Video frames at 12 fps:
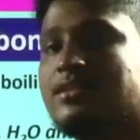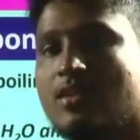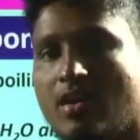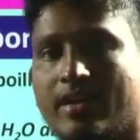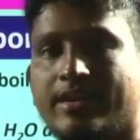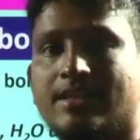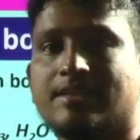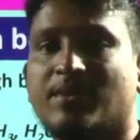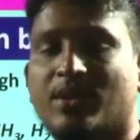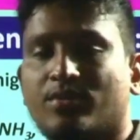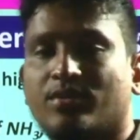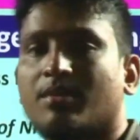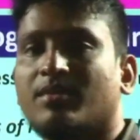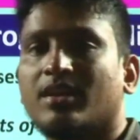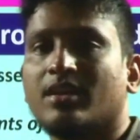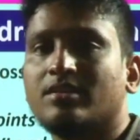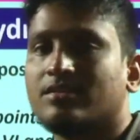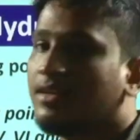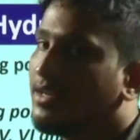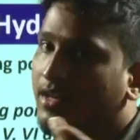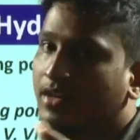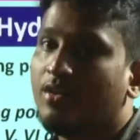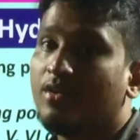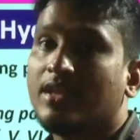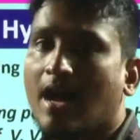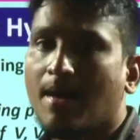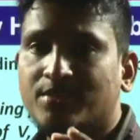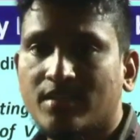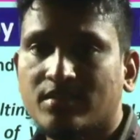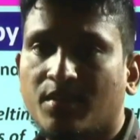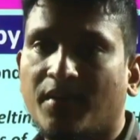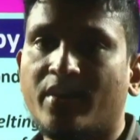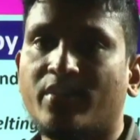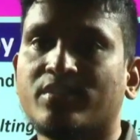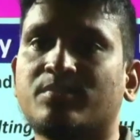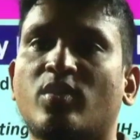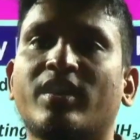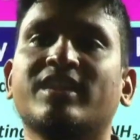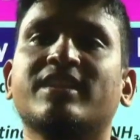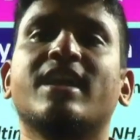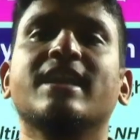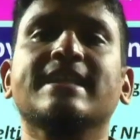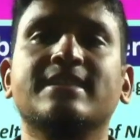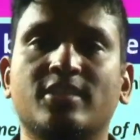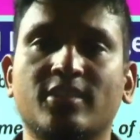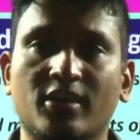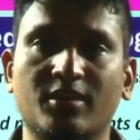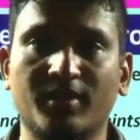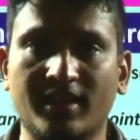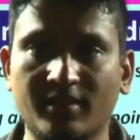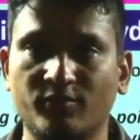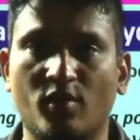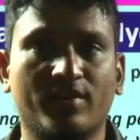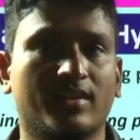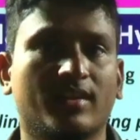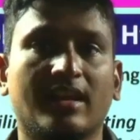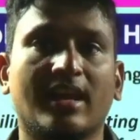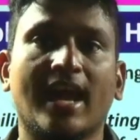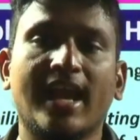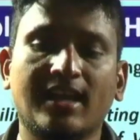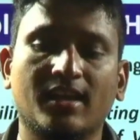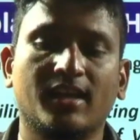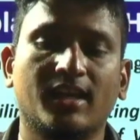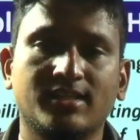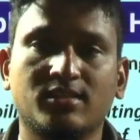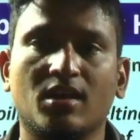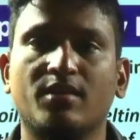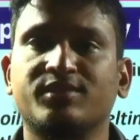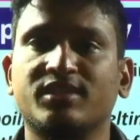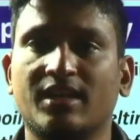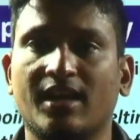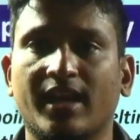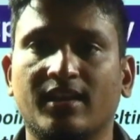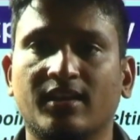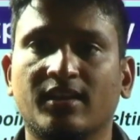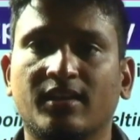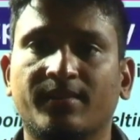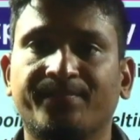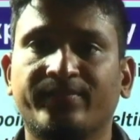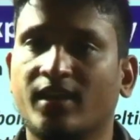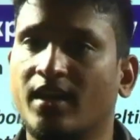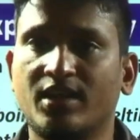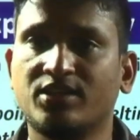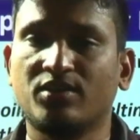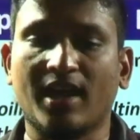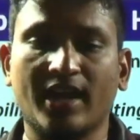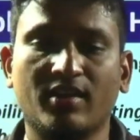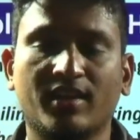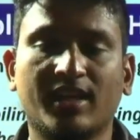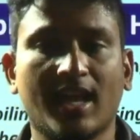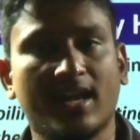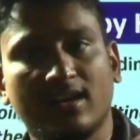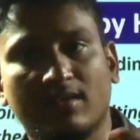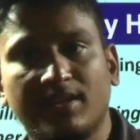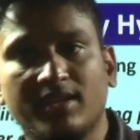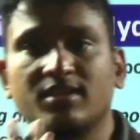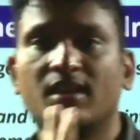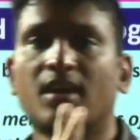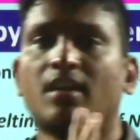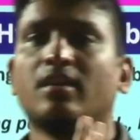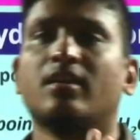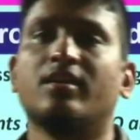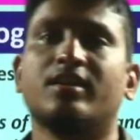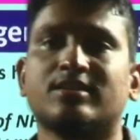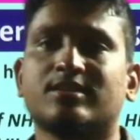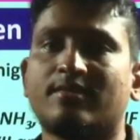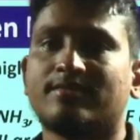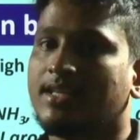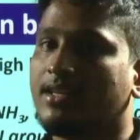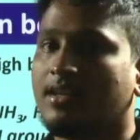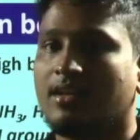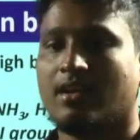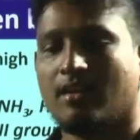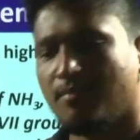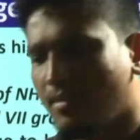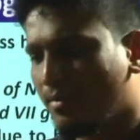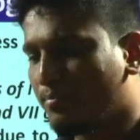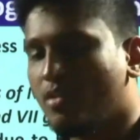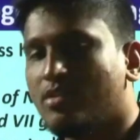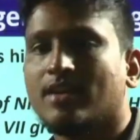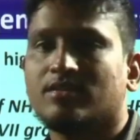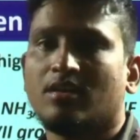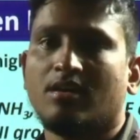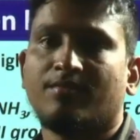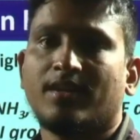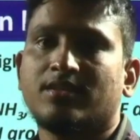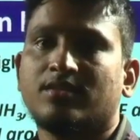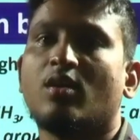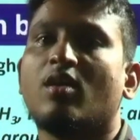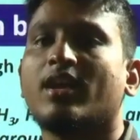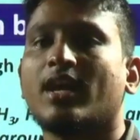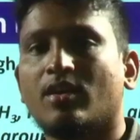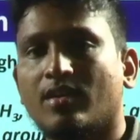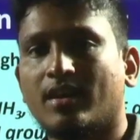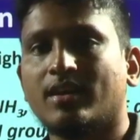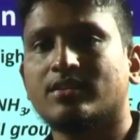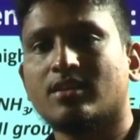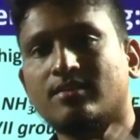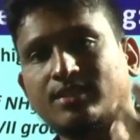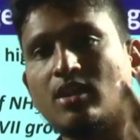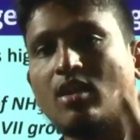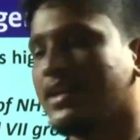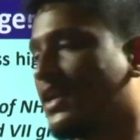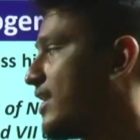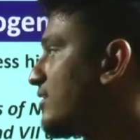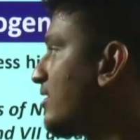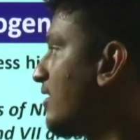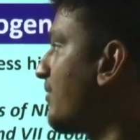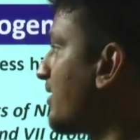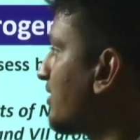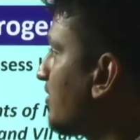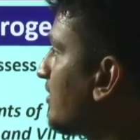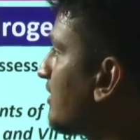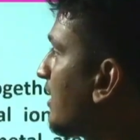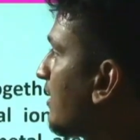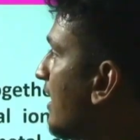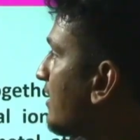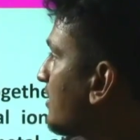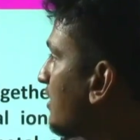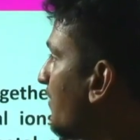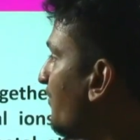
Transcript: oils, petrochemicals, due to the absence of hydrogen bonding, they are insoluble in water. Like dissolves in like. Understood? Ionic character means it dissolves in polar solvents. Non-ionic dissolves in organic solvents, right? Next,